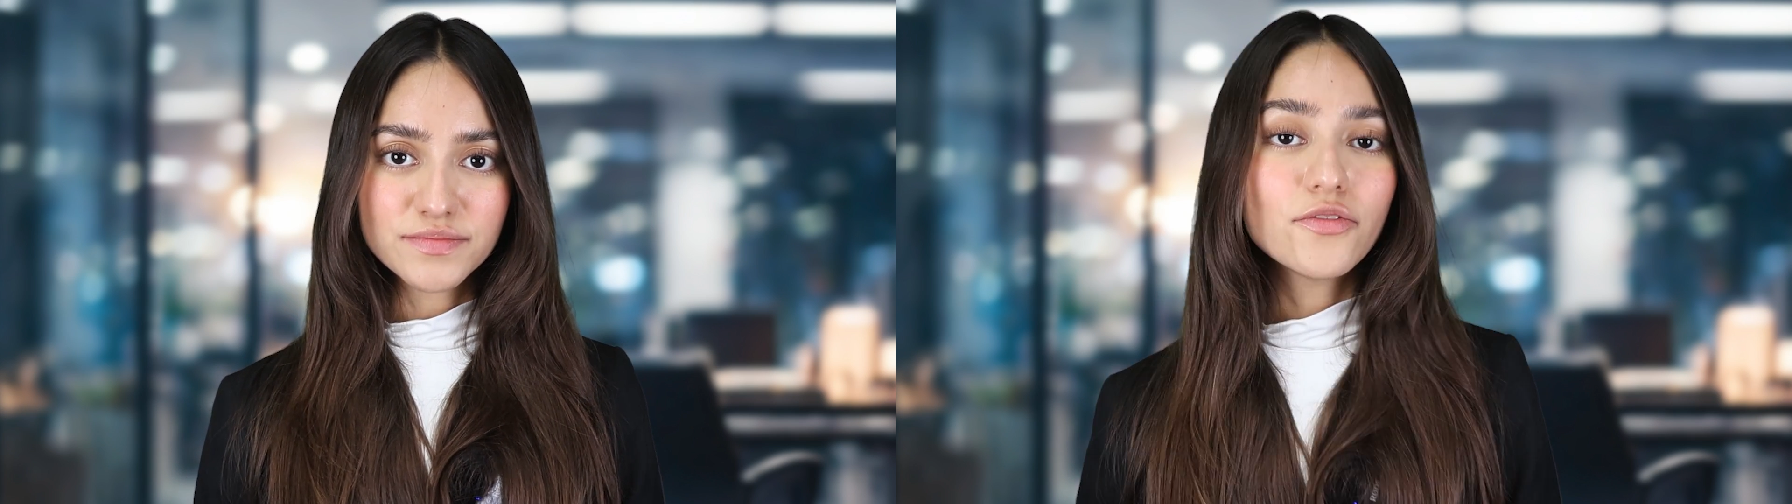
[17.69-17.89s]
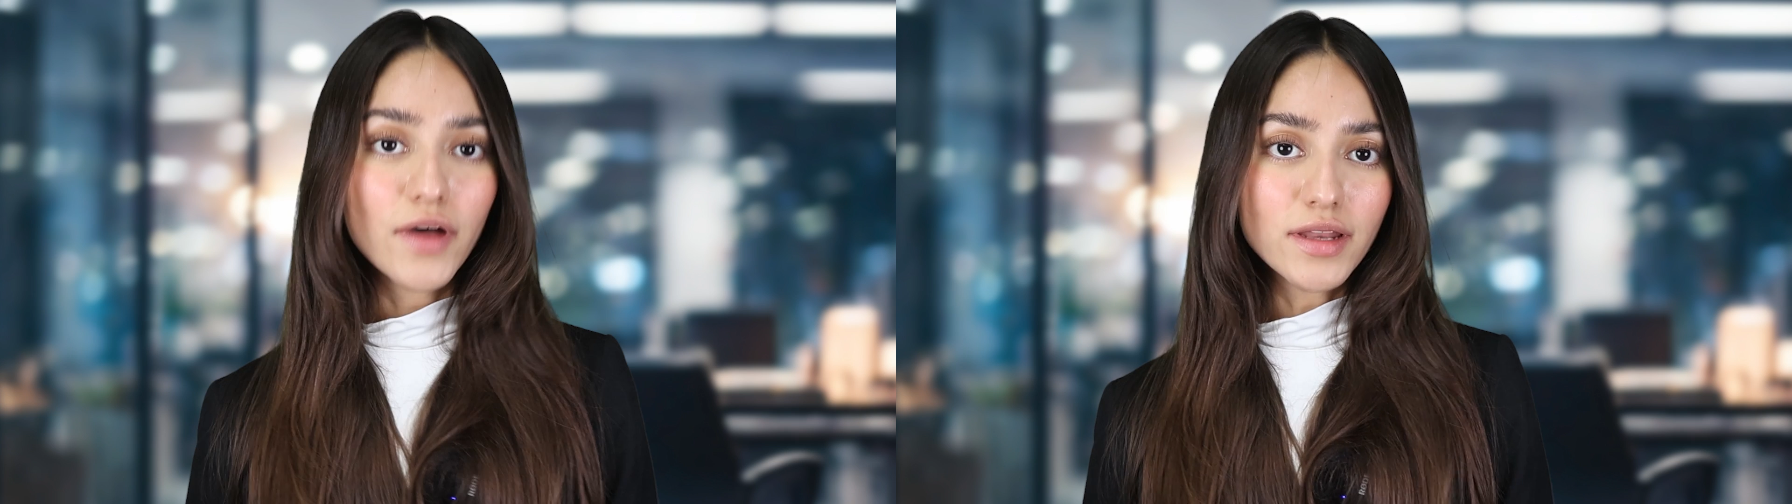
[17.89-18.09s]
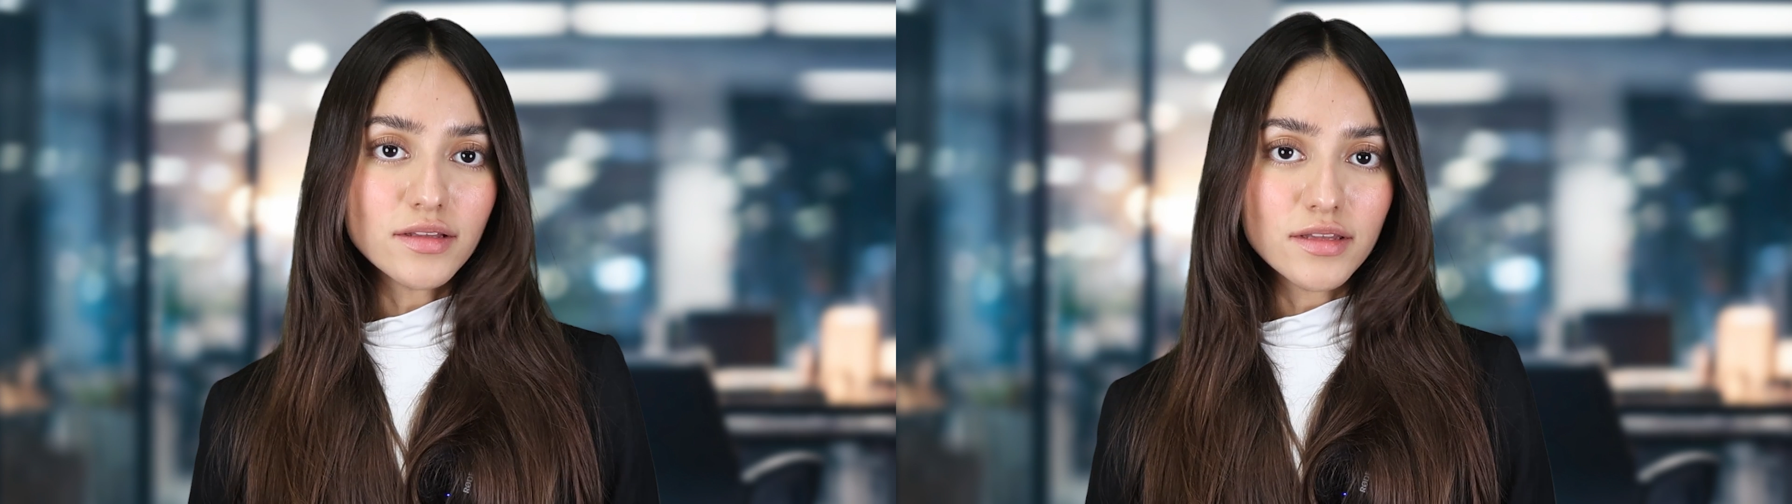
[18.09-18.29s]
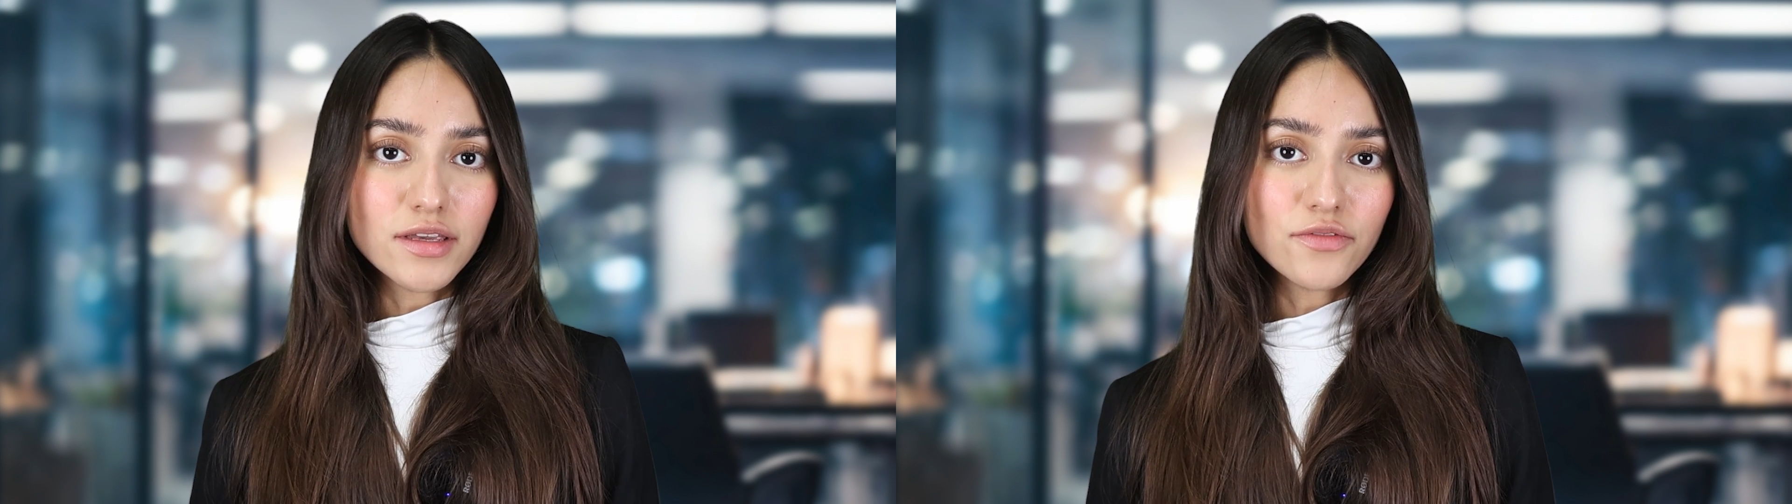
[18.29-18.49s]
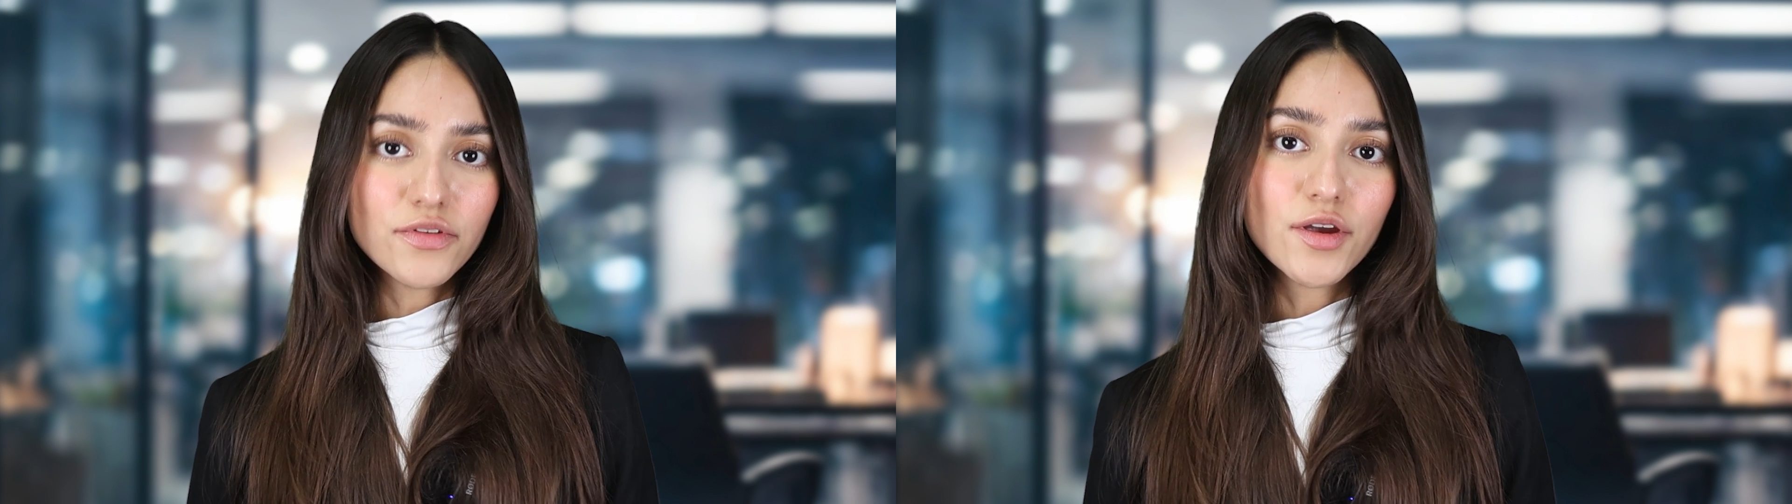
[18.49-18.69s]

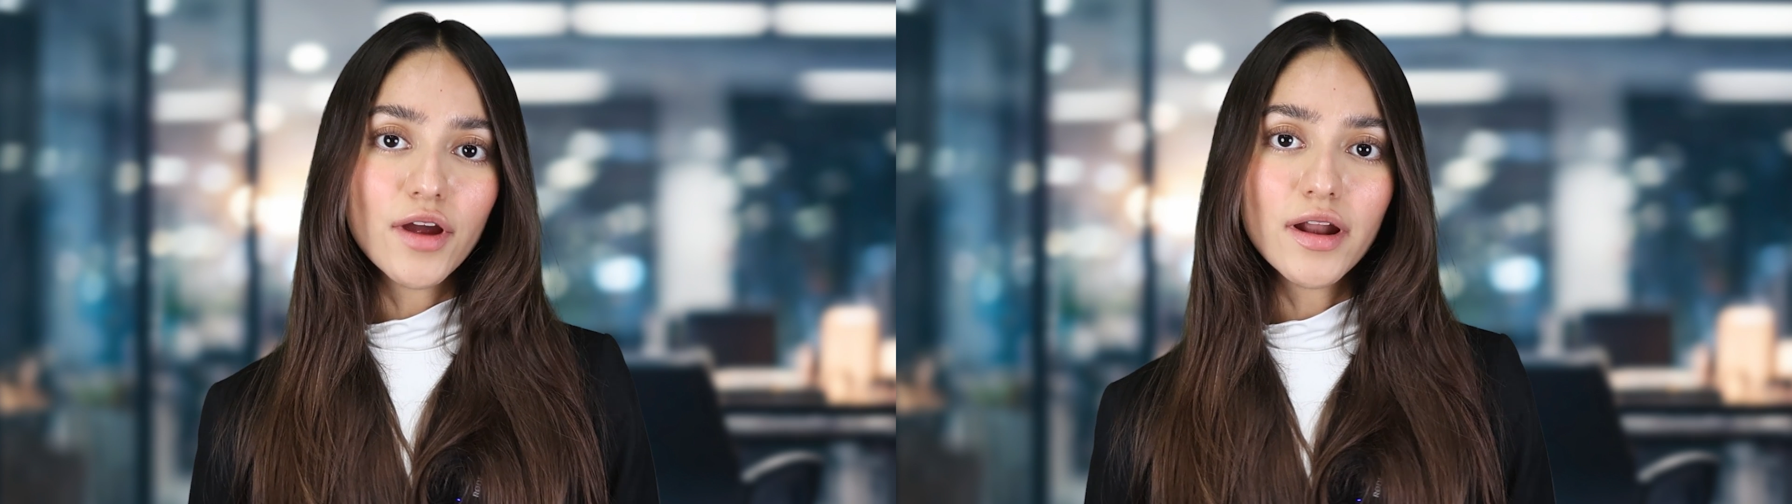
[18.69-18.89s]
Finally, figure